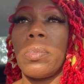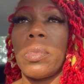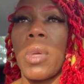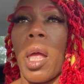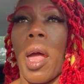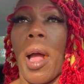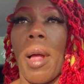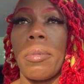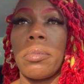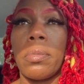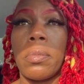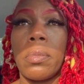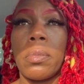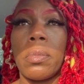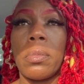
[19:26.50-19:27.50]
yeah.
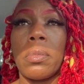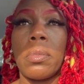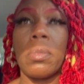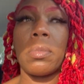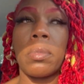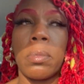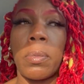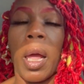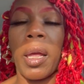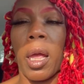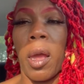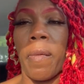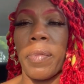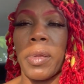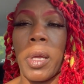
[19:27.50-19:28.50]
Make
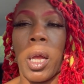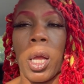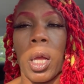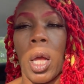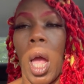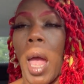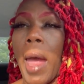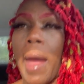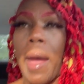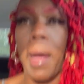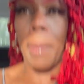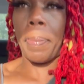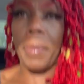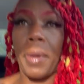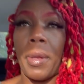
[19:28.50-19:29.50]
everything
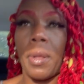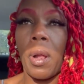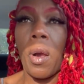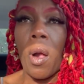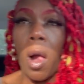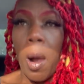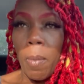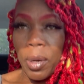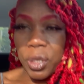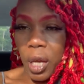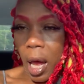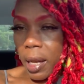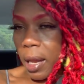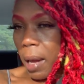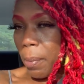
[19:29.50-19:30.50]
happen. But
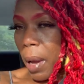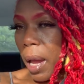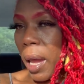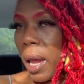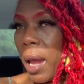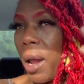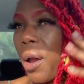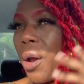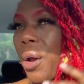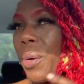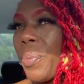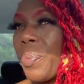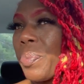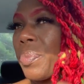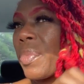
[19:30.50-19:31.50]
y'all like my hair?
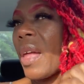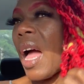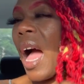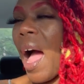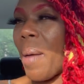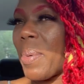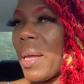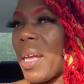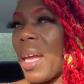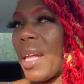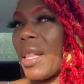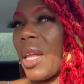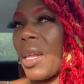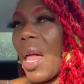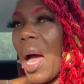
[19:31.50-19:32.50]
I've been
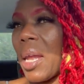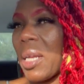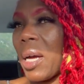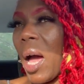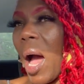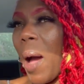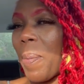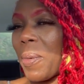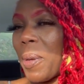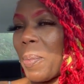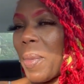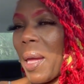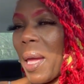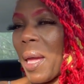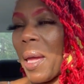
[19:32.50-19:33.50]
getting a lot of
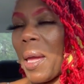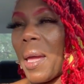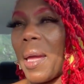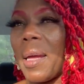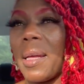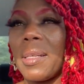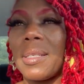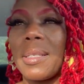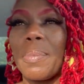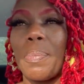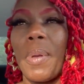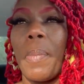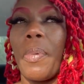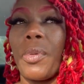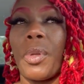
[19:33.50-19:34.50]
compliments.
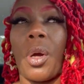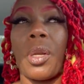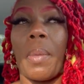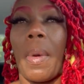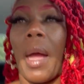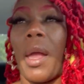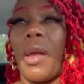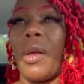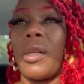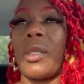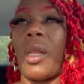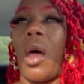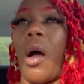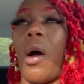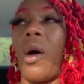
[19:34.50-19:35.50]
People know that my hair is
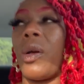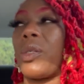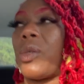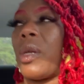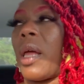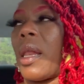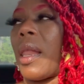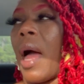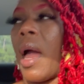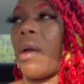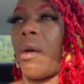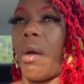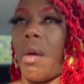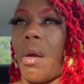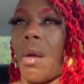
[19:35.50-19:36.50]
long, so they
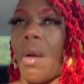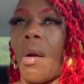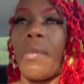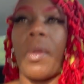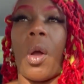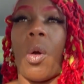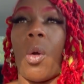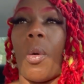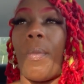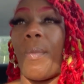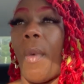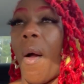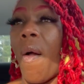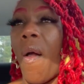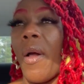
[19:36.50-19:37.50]
like, girl,
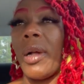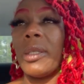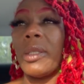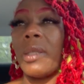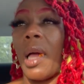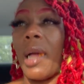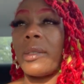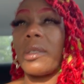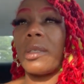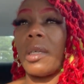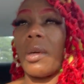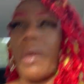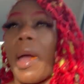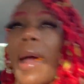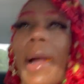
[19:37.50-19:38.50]
nope. I
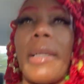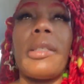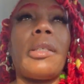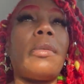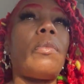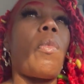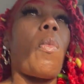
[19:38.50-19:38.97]
still got it.